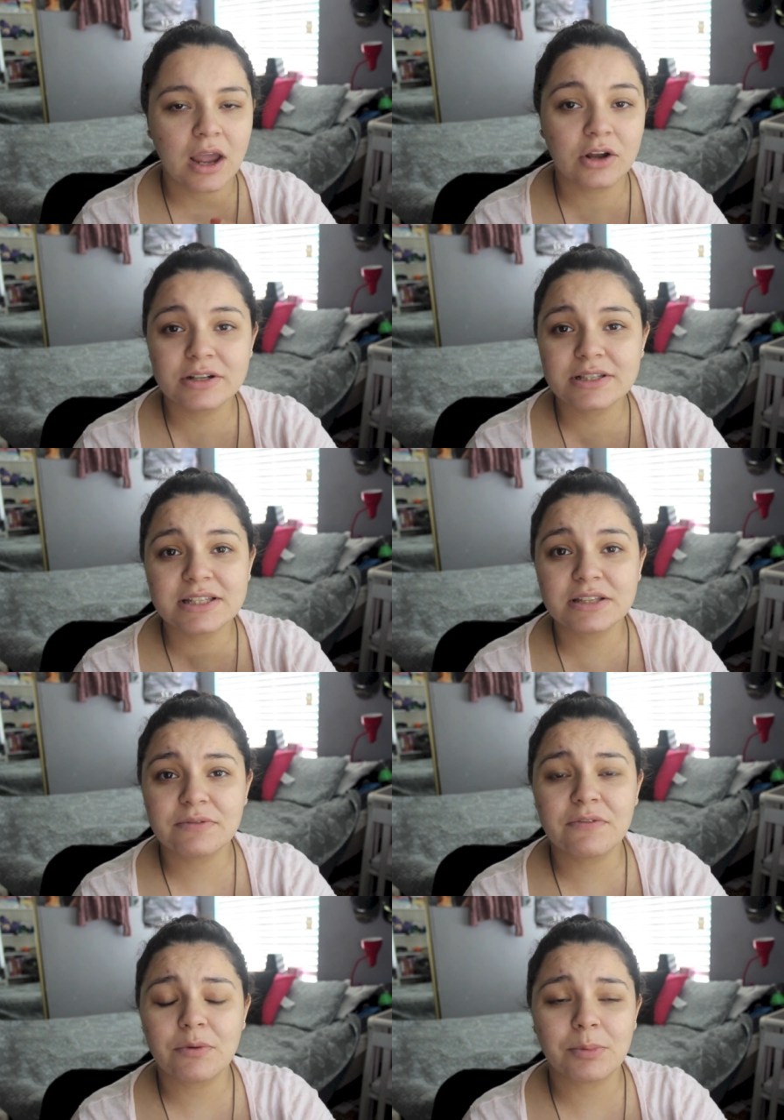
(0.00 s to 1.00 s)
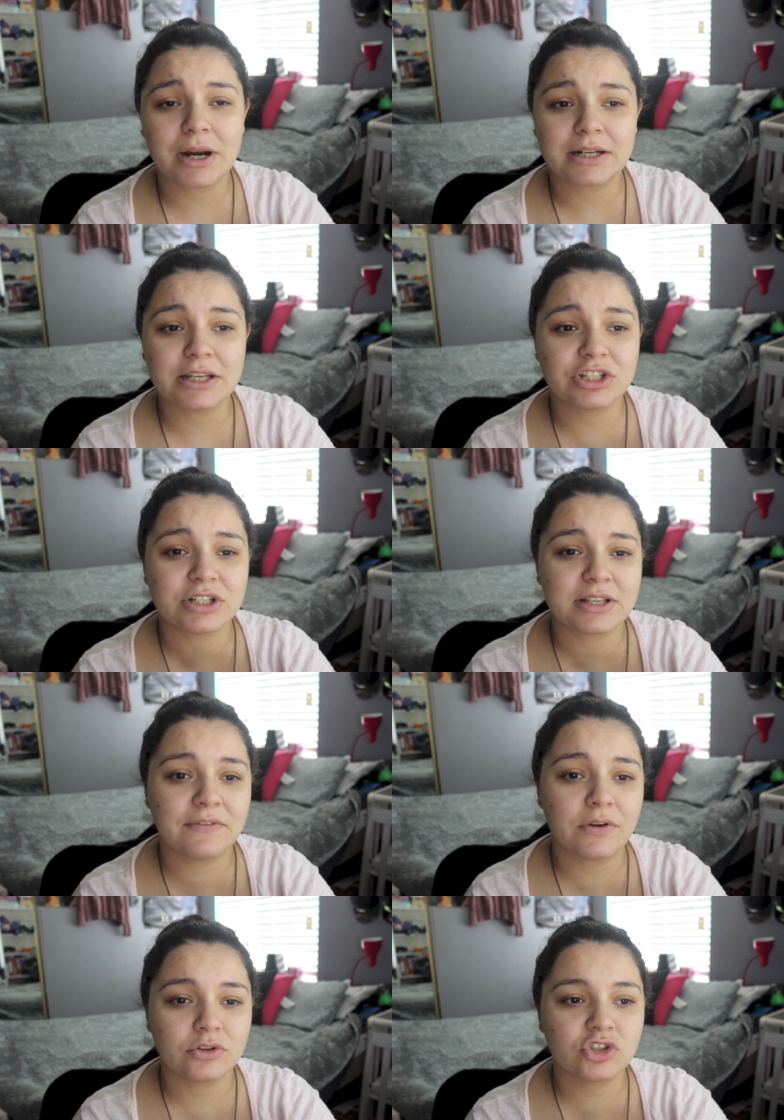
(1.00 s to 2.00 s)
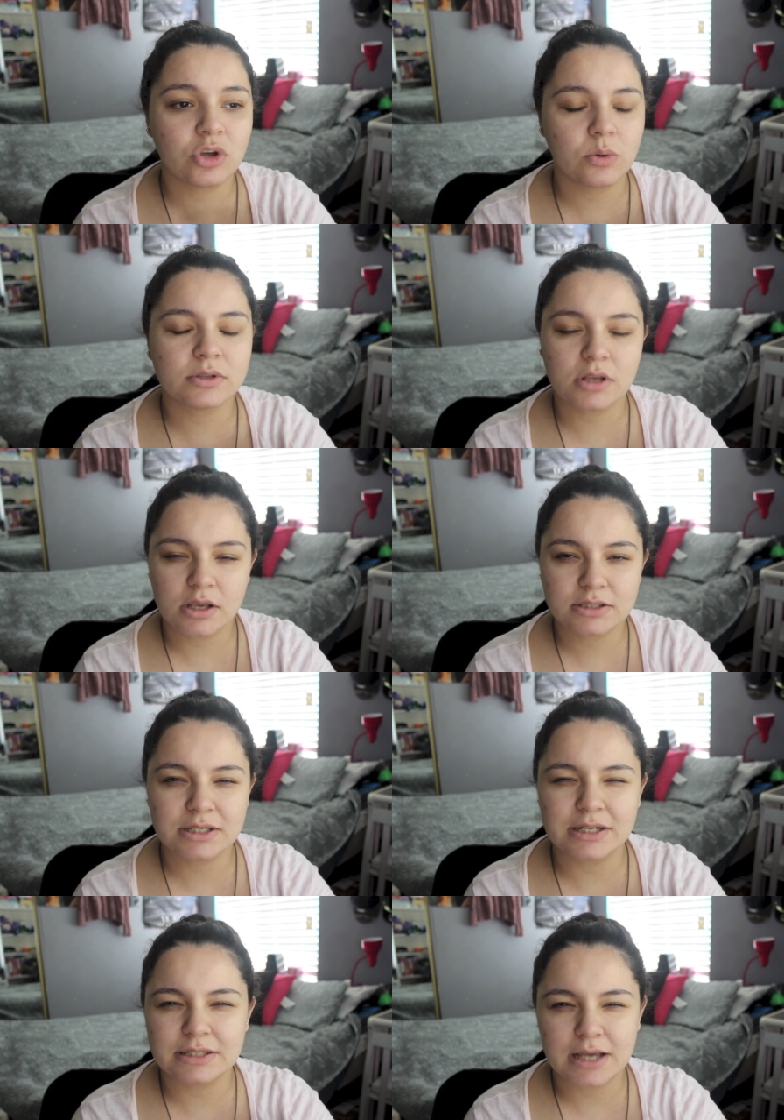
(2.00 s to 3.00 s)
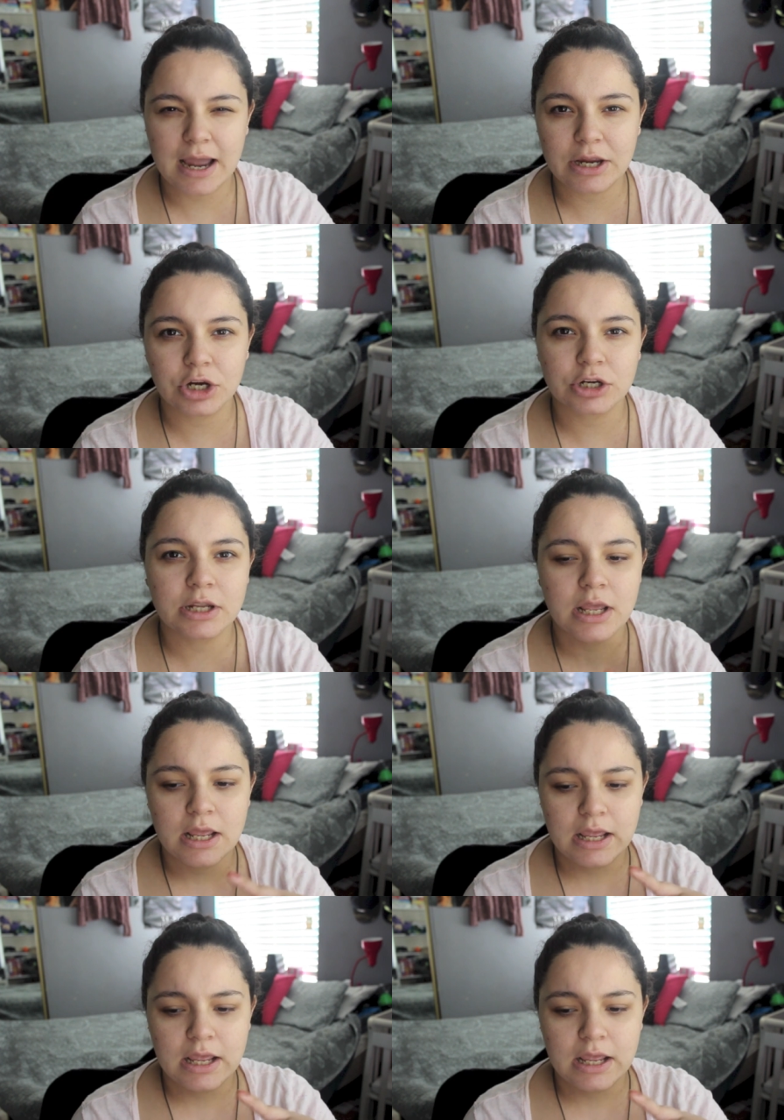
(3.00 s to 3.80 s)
I honestly didn't even feel pregnant. It's just I felt so exhausted and tired,